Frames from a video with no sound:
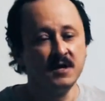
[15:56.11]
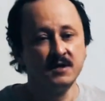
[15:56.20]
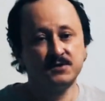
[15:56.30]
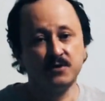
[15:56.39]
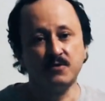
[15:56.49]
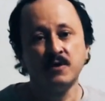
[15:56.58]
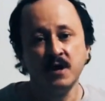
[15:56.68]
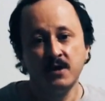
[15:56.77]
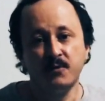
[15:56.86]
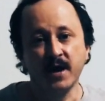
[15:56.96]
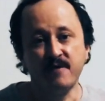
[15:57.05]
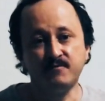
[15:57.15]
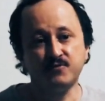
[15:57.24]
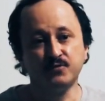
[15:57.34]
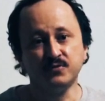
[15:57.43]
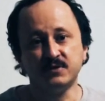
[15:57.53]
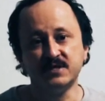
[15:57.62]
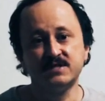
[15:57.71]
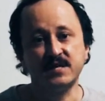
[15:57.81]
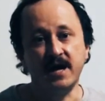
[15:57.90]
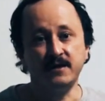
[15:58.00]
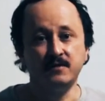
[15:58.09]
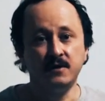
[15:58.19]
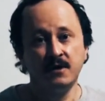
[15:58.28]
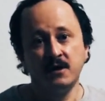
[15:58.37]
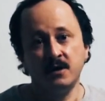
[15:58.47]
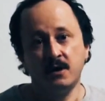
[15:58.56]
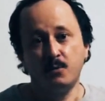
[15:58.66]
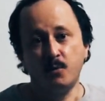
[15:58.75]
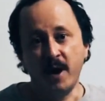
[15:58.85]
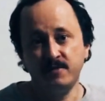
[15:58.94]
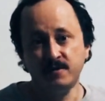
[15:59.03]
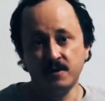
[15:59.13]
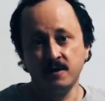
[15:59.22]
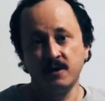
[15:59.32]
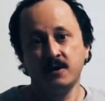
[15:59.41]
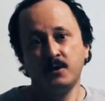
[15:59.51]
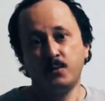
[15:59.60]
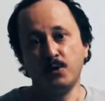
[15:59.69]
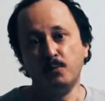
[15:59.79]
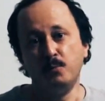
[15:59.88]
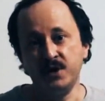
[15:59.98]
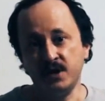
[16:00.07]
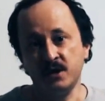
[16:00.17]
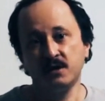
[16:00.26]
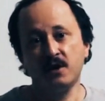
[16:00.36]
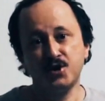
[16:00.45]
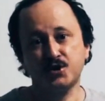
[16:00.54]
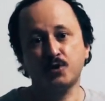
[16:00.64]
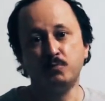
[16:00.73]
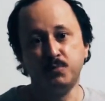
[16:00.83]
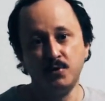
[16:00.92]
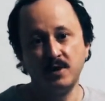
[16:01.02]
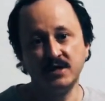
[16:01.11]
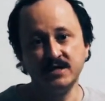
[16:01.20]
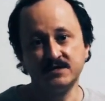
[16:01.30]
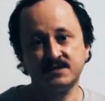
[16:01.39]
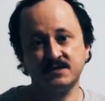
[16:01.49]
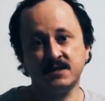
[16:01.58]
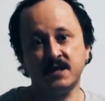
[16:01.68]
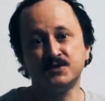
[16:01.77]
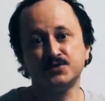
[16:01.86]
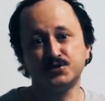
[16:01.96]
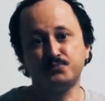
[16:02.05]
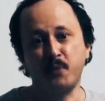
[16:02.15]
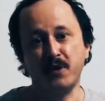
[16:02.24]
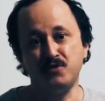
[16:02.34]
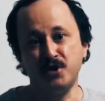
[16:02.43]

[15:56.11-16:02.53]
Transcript: So we have to decide whether we will be logical pluralists and suspend